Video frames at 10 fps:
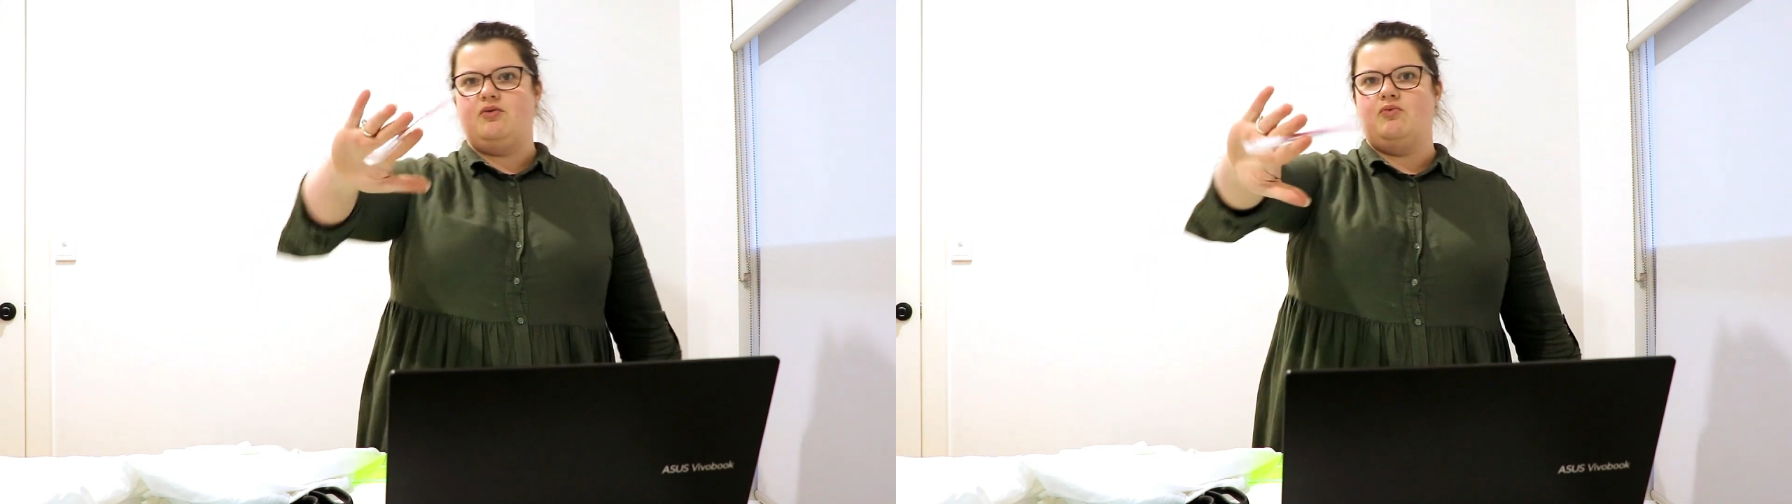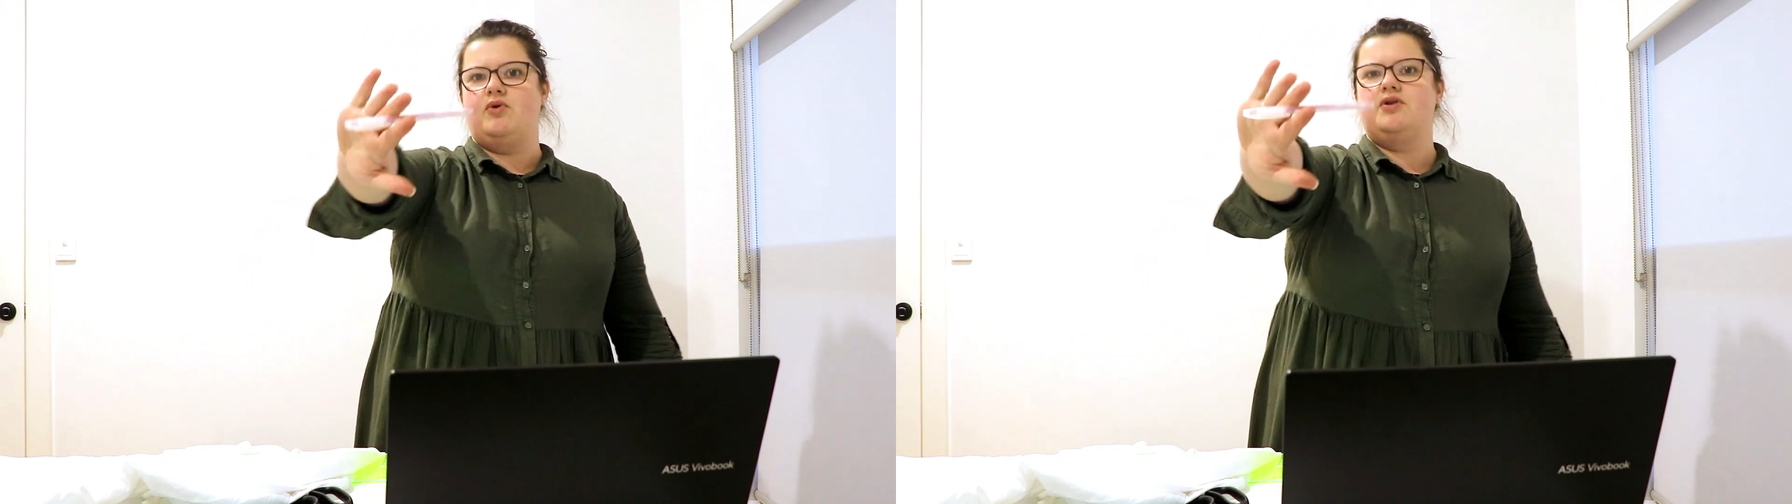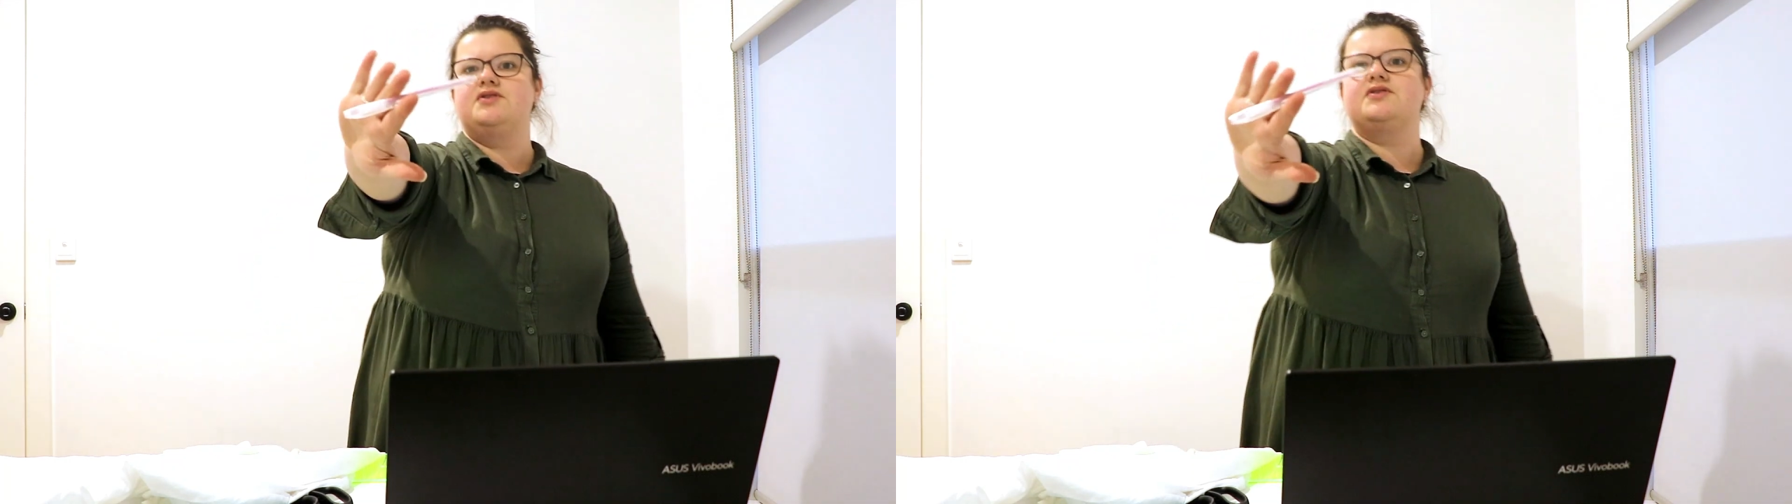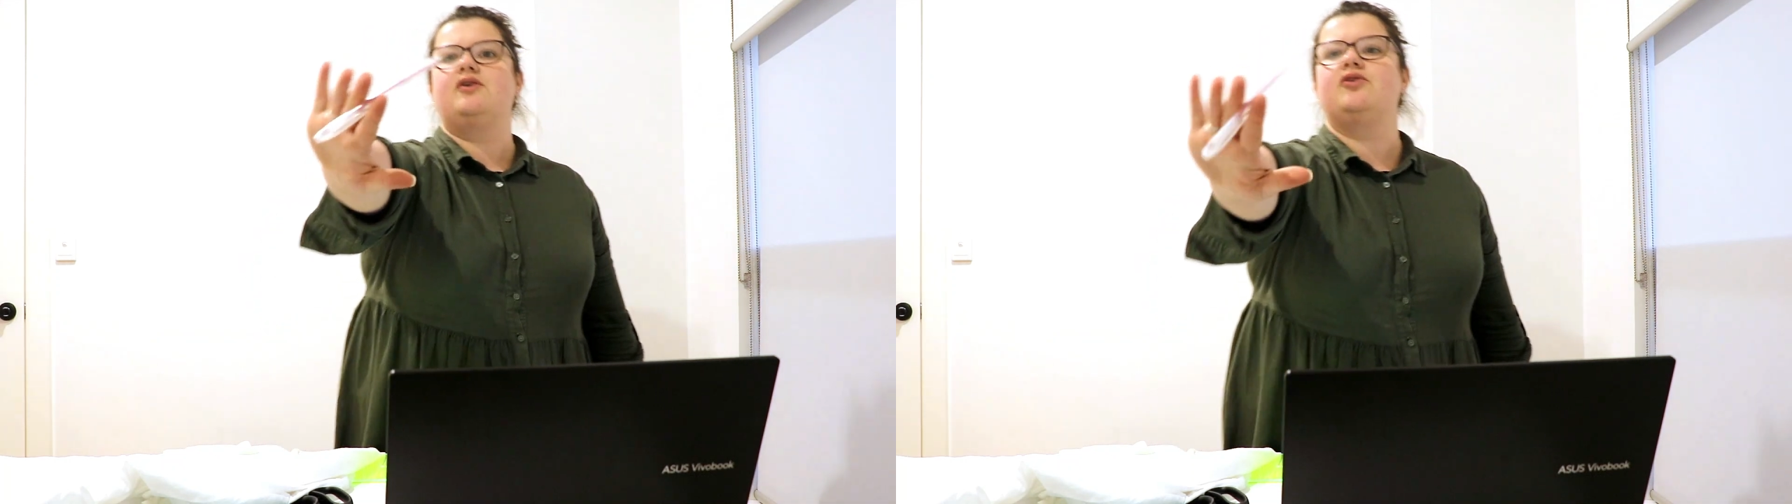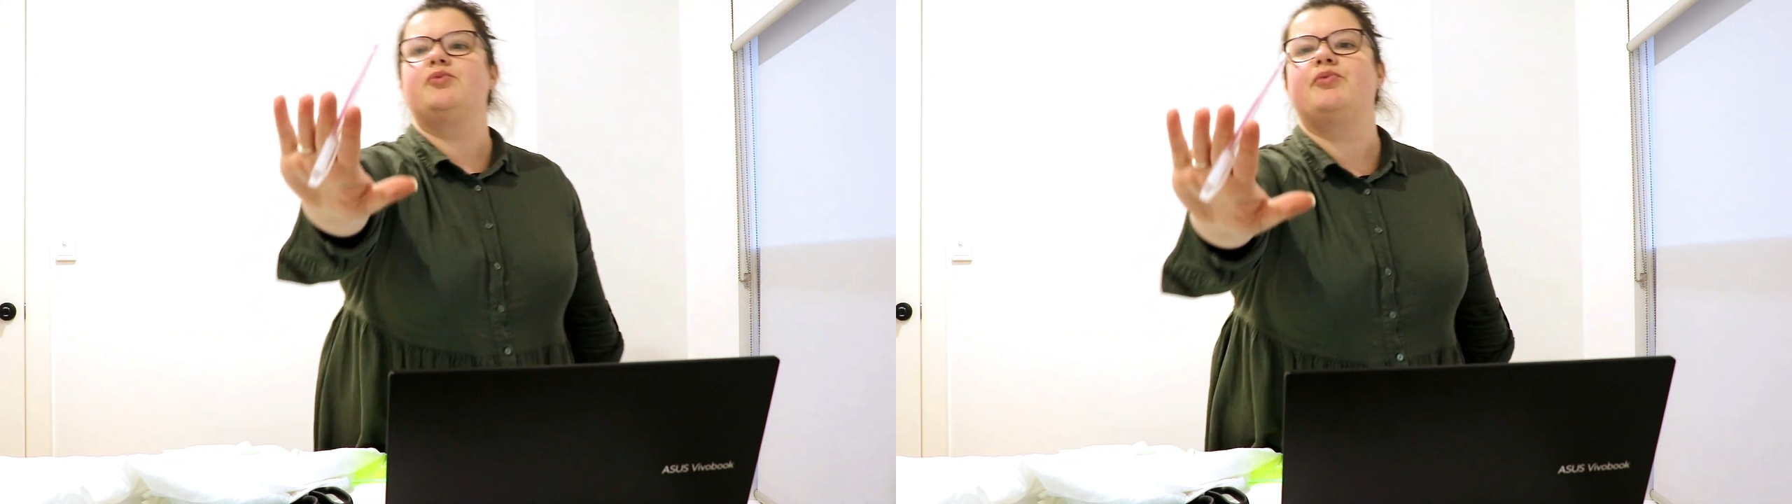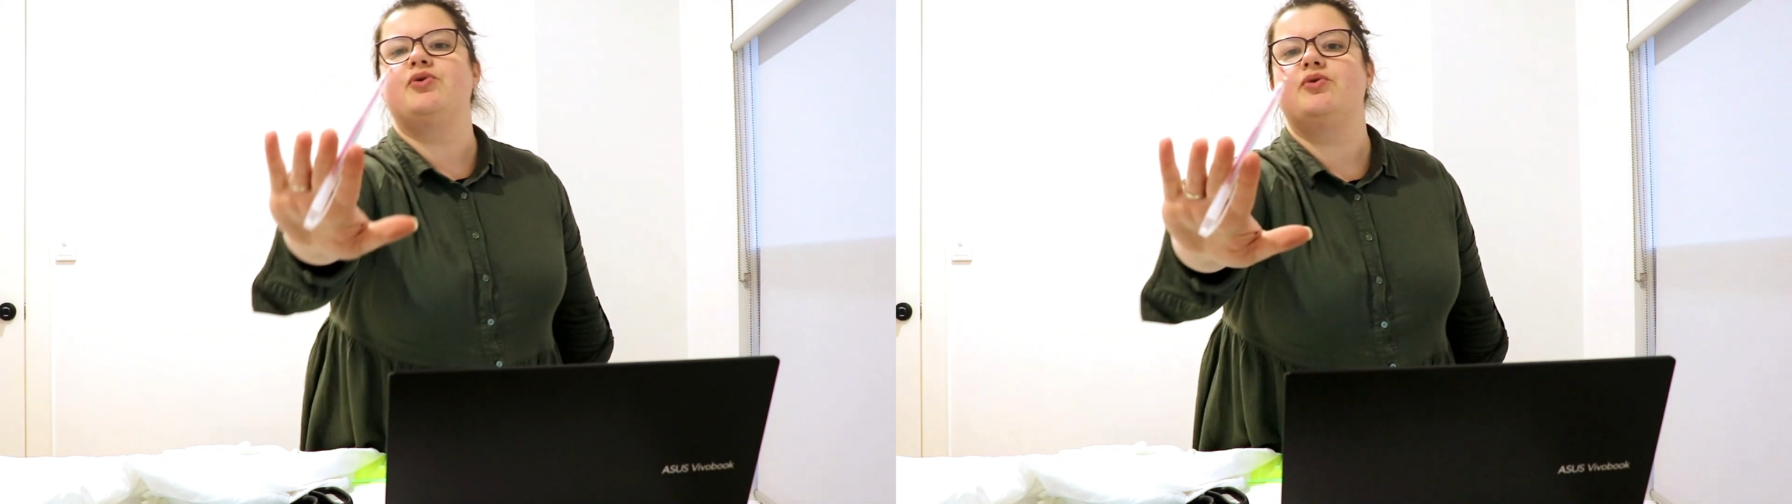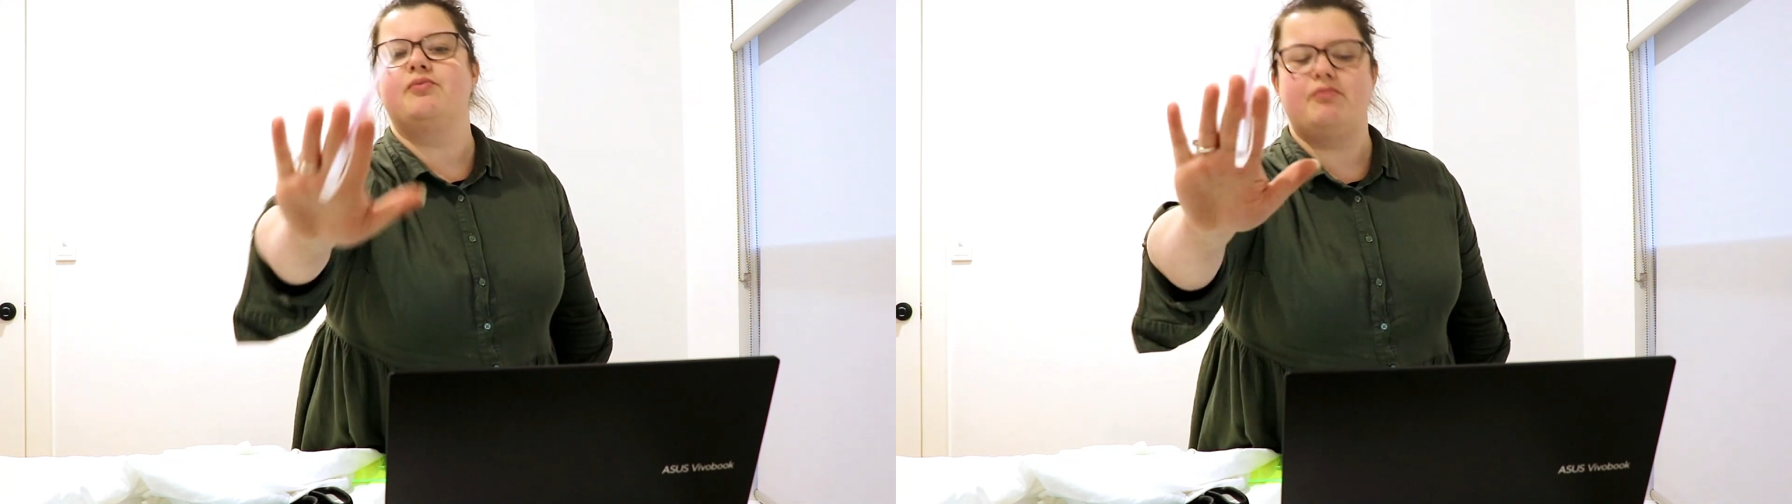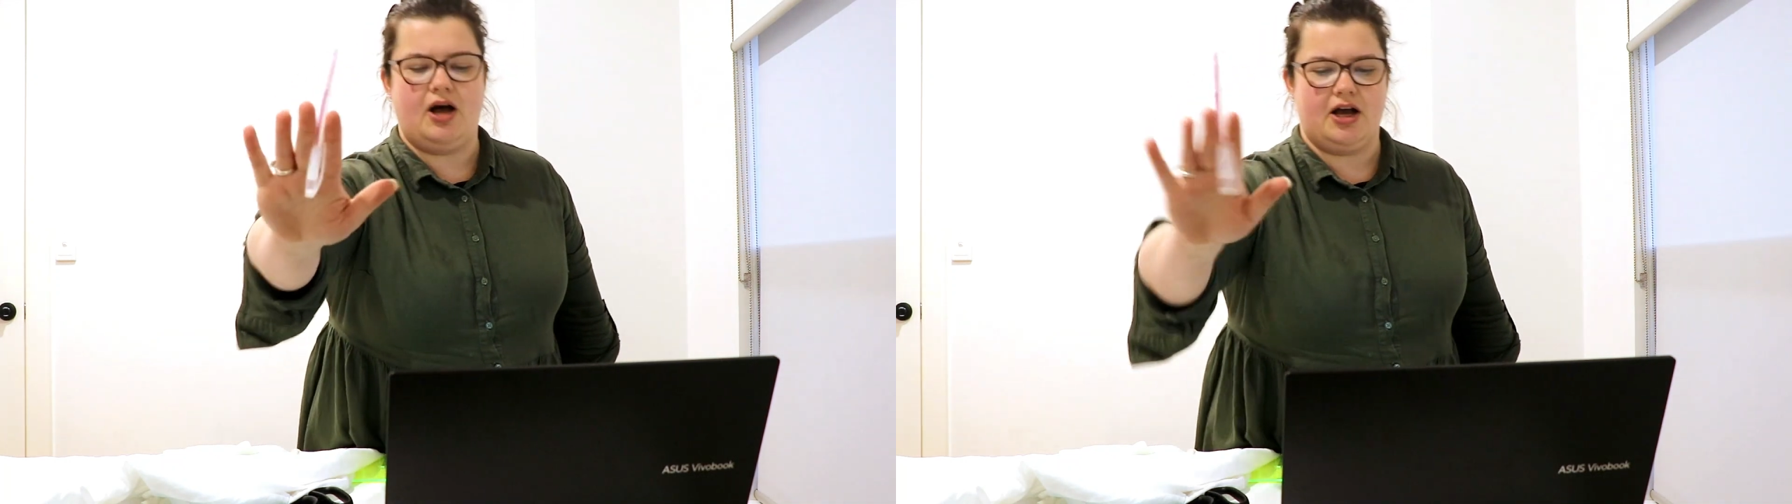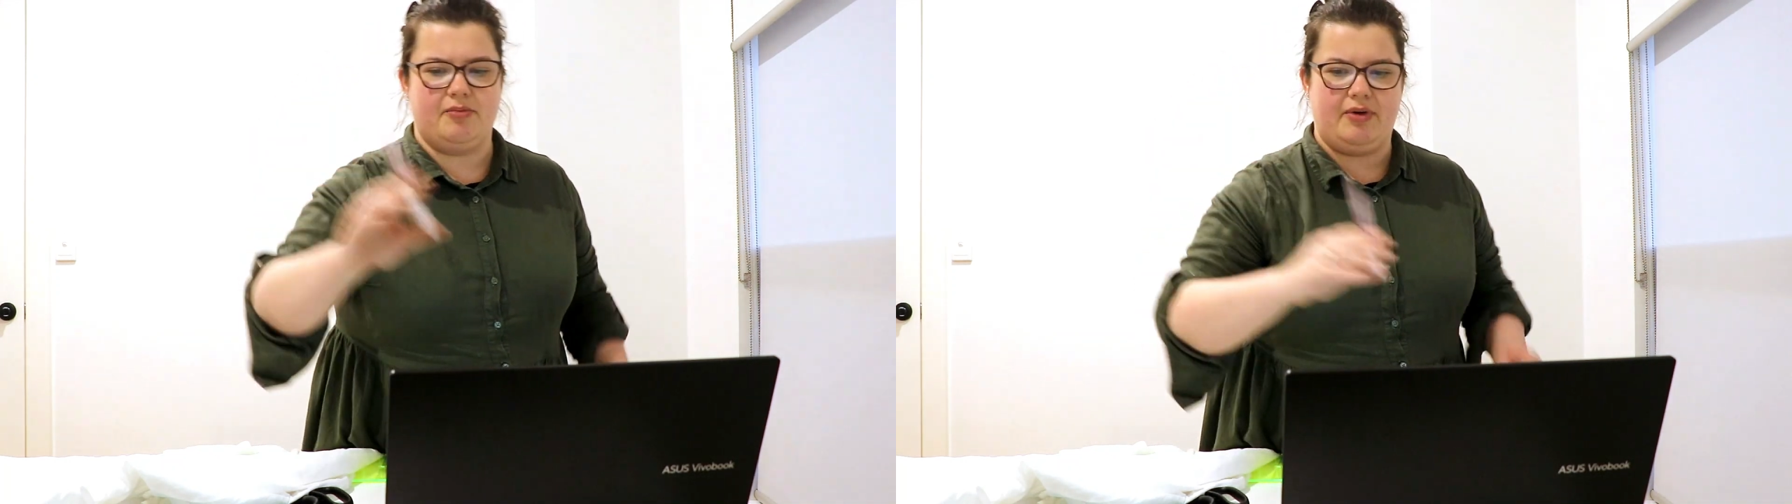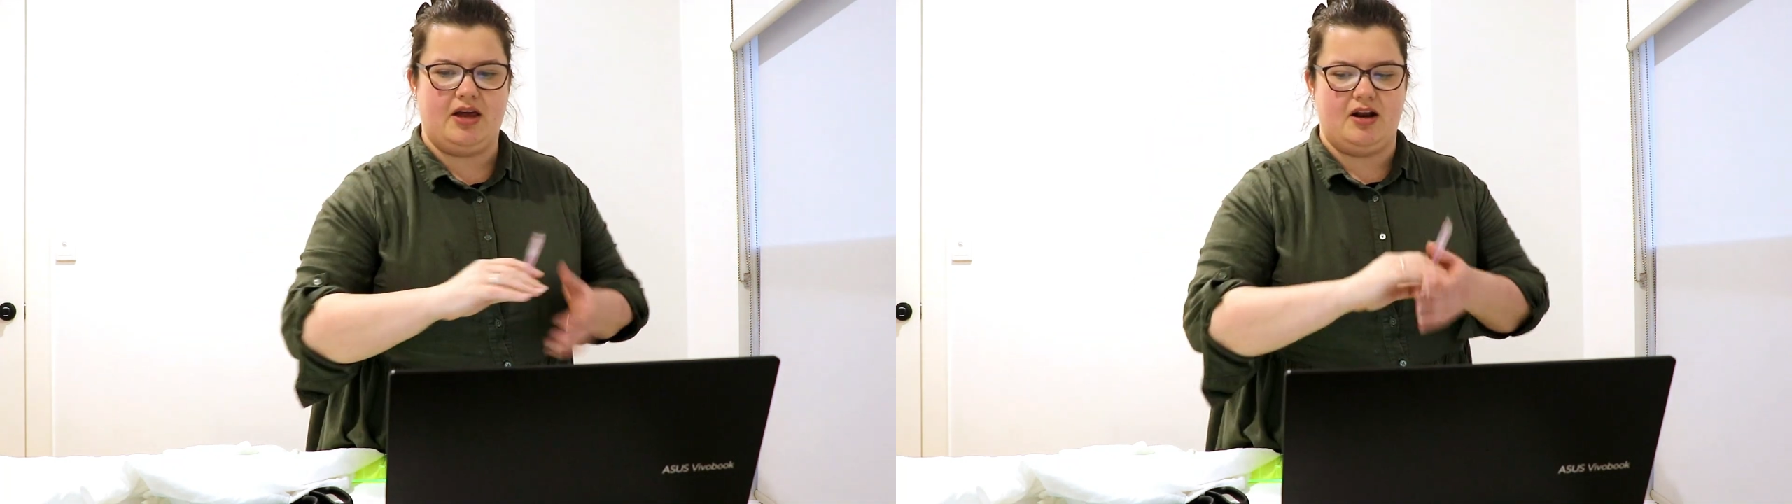water soluble marker pen.